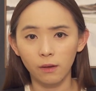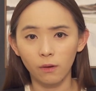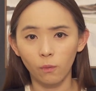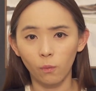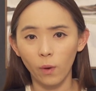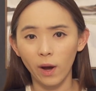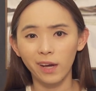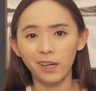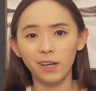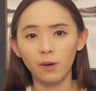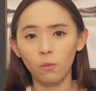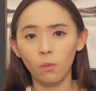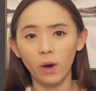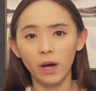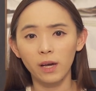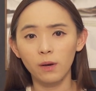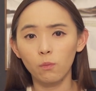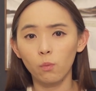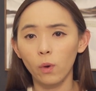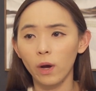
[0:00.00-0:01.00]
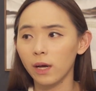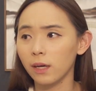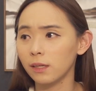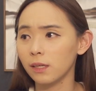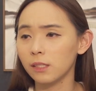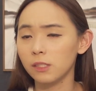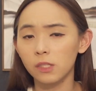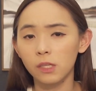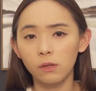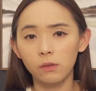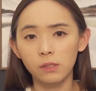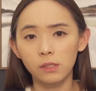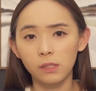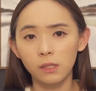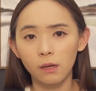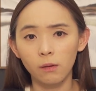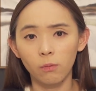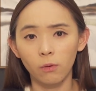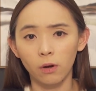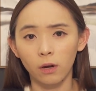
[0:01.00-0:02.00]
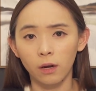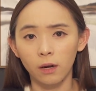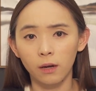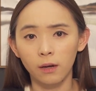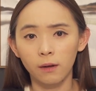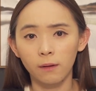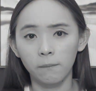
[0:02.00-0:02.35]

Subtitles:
Why are they still in Singapore?